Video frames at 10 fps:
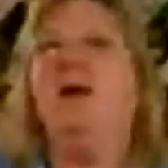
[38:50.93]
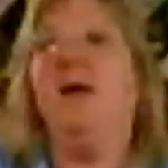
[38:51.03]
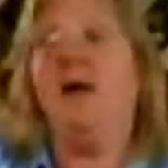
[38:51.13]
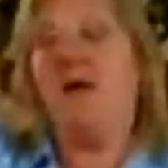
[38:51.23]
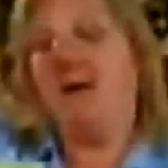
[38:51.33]

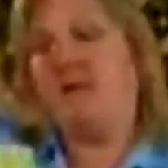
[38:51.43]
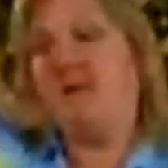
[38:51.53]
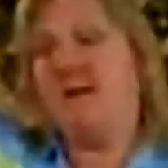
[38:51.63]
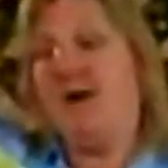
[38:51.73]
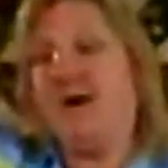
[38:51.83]
And
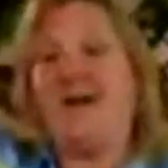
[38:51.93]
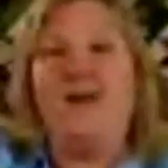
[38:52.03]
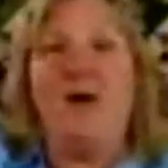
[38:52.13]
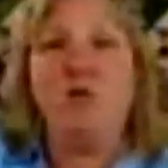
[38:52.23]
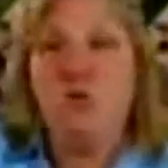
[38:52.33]
I can
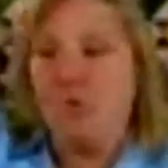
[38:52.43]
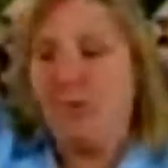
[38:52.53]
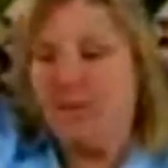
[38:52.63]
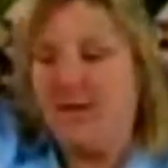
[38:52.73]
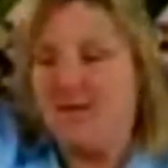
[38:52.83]
now do
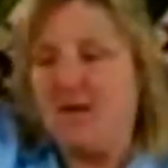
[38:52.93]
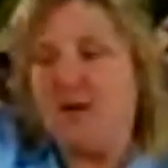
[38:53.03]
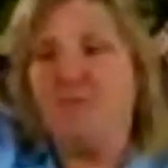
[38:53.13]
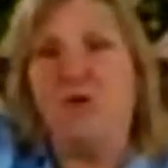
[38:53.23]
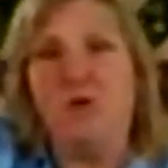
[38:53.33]
it because I
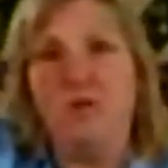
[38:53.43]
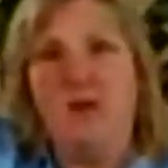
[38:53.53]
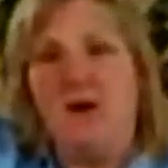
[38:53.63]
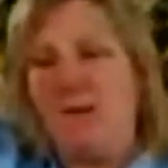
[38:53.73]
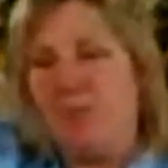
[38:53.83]
converted
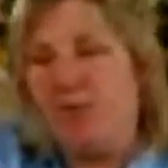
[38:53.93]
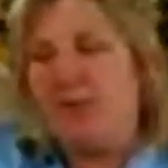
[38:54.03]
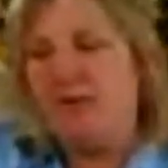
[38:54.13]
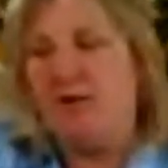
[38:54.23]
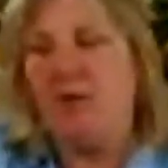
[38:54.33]
that.
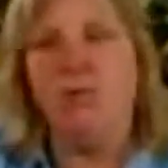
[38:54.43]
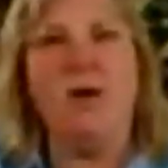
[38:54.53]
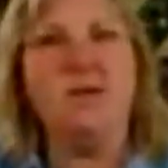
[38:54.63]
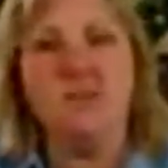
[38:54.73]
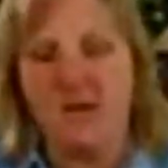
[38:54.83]
When
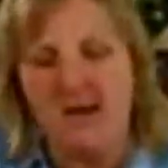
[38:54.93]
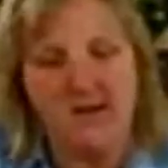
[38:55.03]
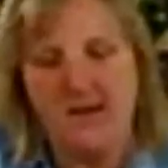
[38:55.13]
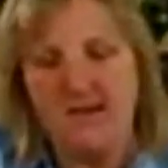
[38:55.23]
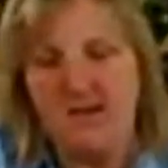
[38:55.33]
I designed
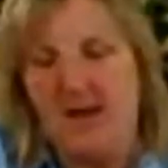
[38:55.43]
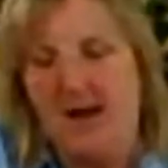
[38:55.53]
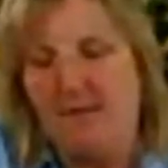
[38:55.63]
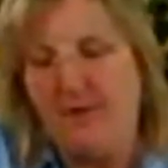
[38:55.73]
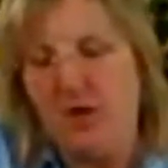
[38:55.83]
it, I didn't
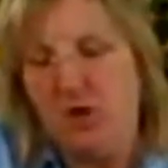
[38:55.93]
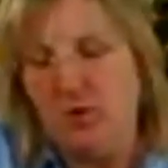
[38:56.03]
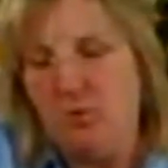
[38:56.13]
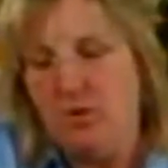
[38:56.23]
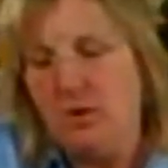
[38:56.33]
have
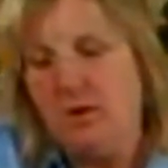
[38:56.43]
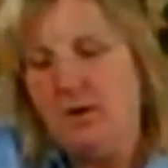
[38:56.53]
EQ.